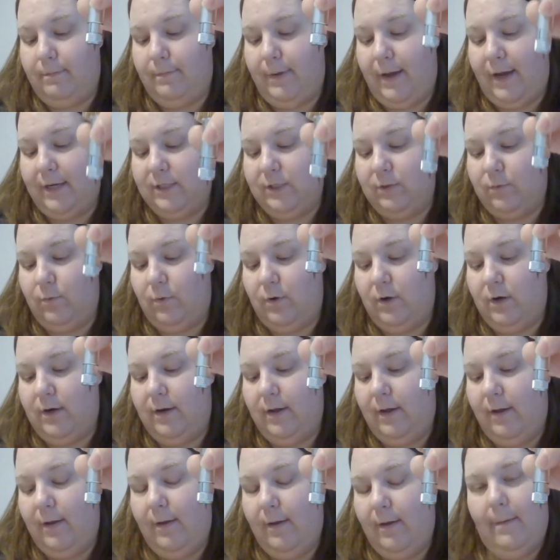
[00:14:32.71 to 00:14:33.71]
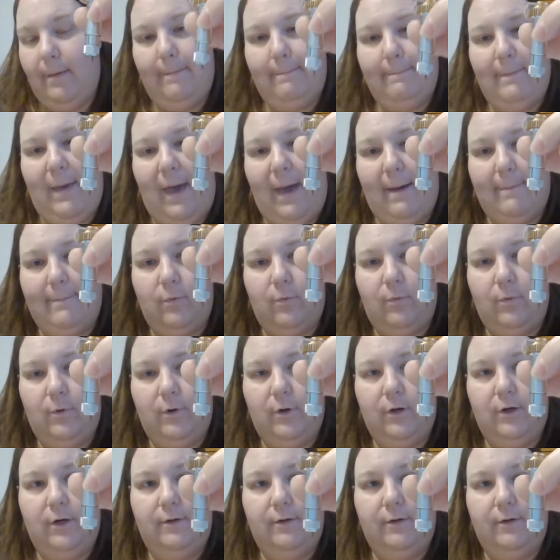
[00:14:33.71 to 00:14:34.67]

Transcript: basswood, mat board.